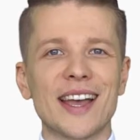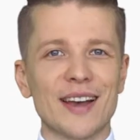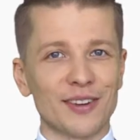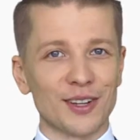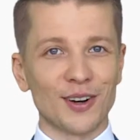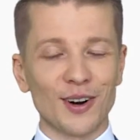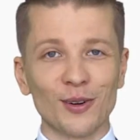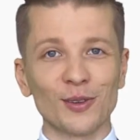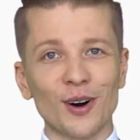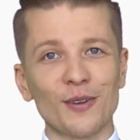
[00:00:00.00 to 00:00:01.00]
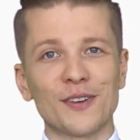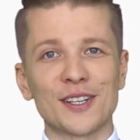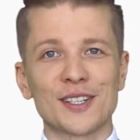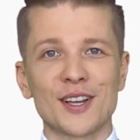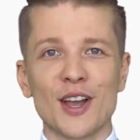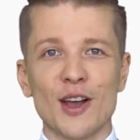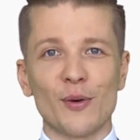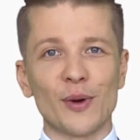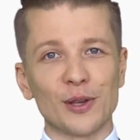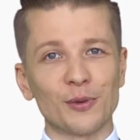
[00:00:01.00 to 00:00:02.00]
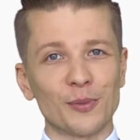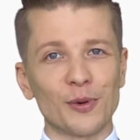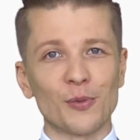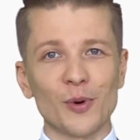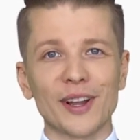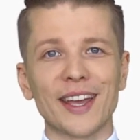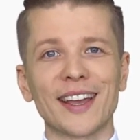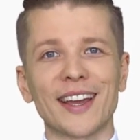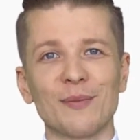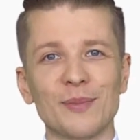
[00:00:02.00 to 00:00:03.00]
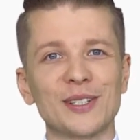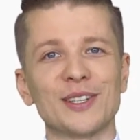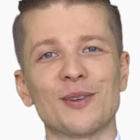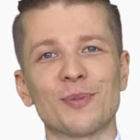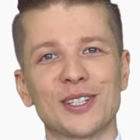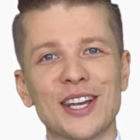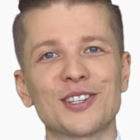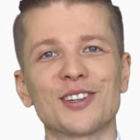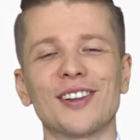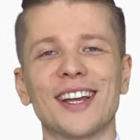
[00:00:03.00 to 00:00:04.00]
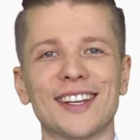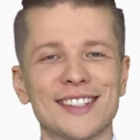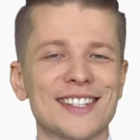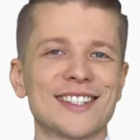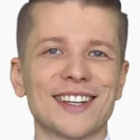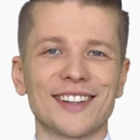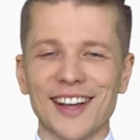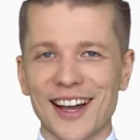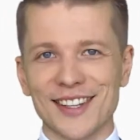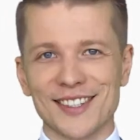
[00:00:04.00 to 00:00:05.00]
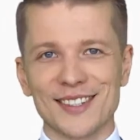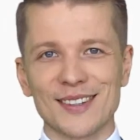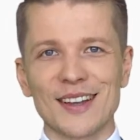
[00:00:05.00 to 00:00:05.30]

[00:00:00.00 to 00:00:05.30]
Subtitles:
having your own office where you will be working and meeting your potential and existing clients?